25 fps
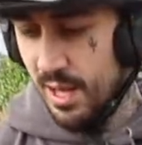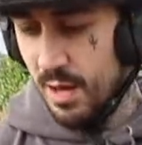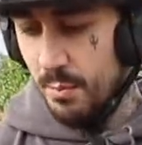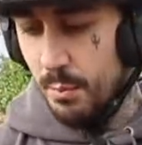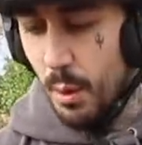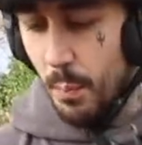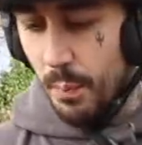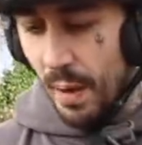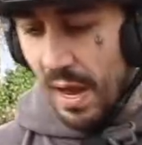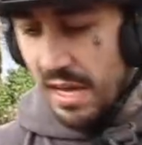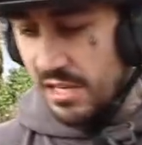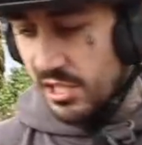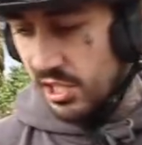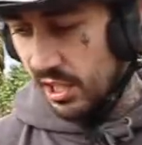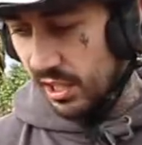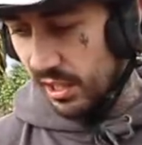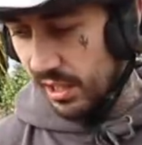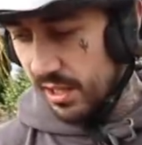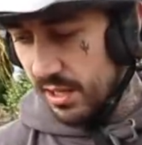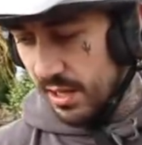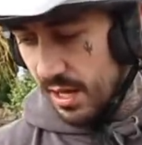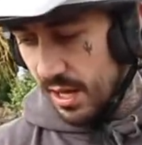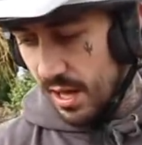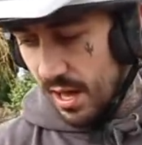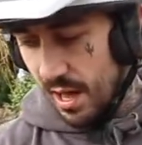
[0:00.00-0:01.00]
But
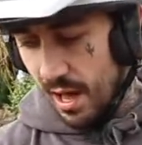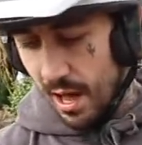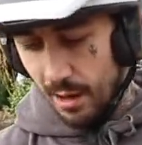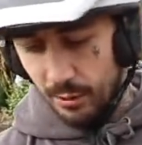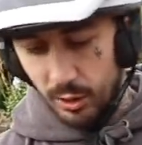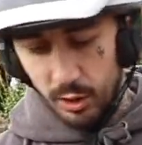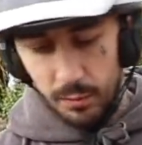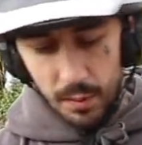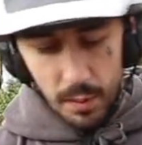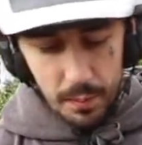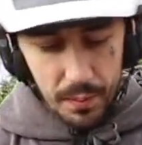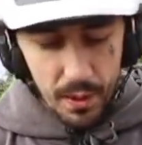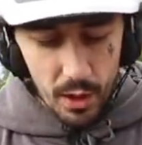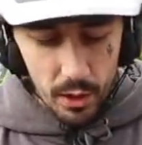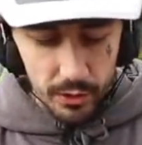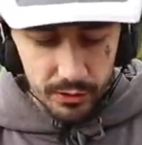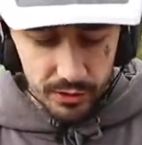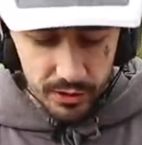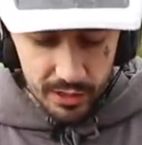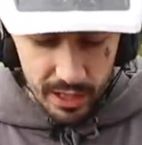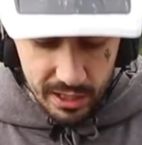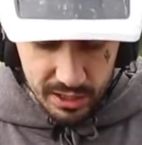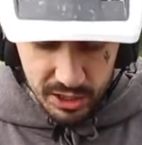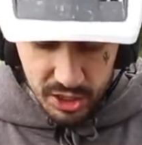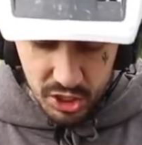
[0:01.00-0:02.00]
basically, I'm going to be
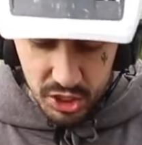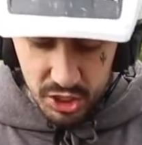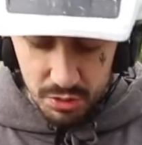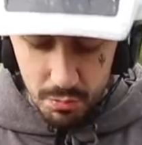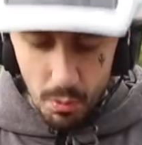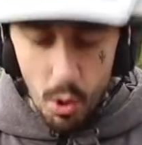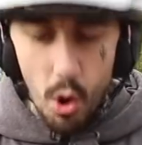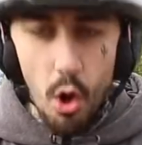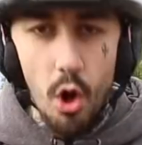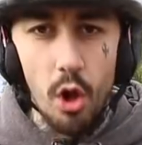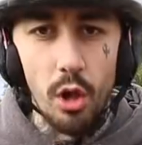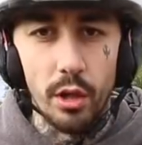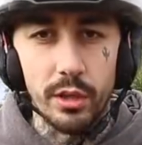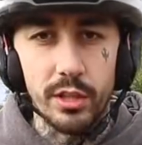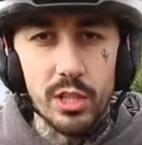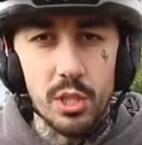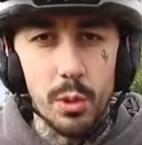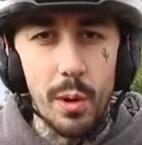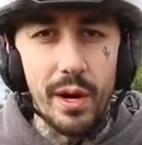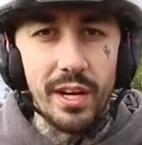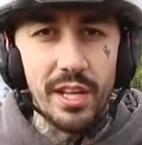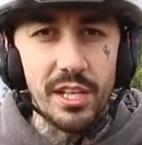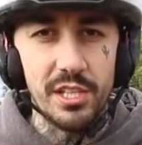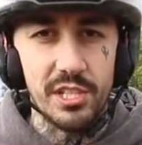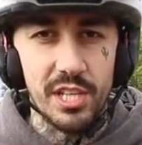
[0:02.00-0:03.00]
building this small
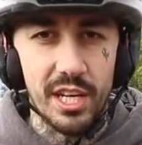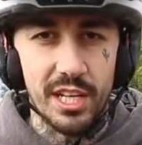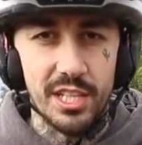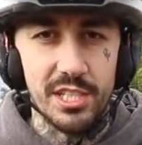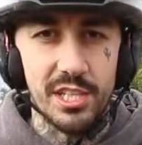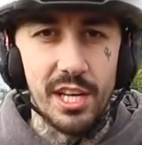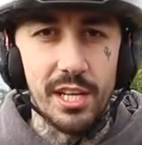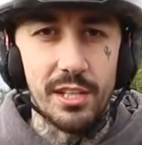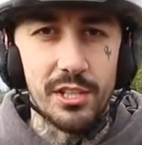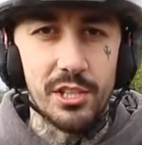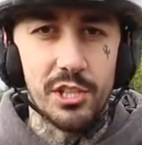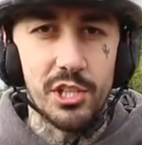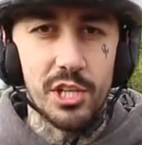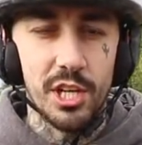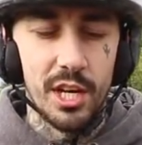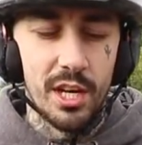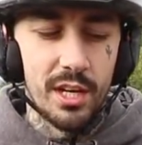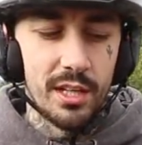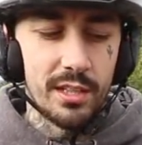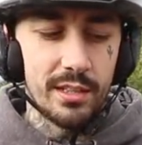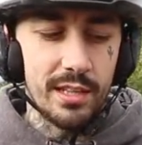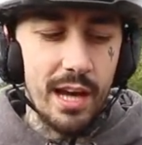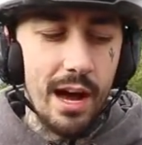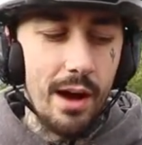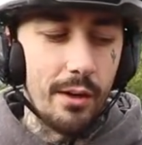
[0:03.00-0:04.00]
26-inch
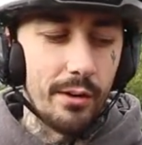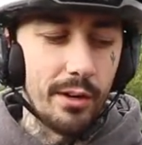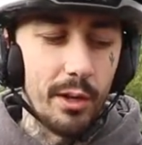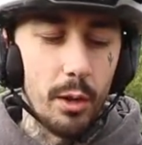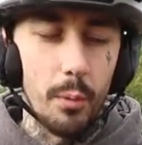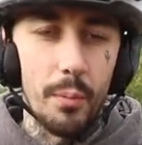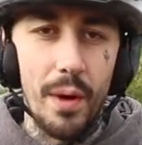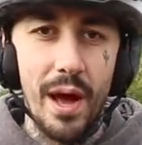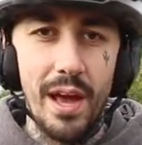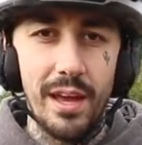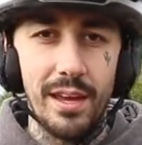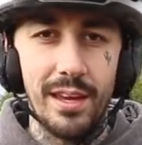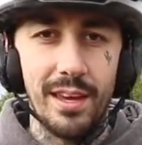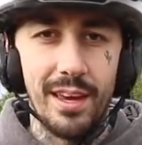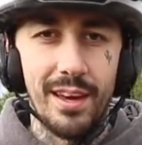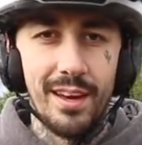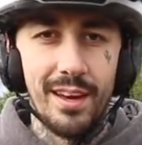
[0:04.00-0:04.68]
downhill bike.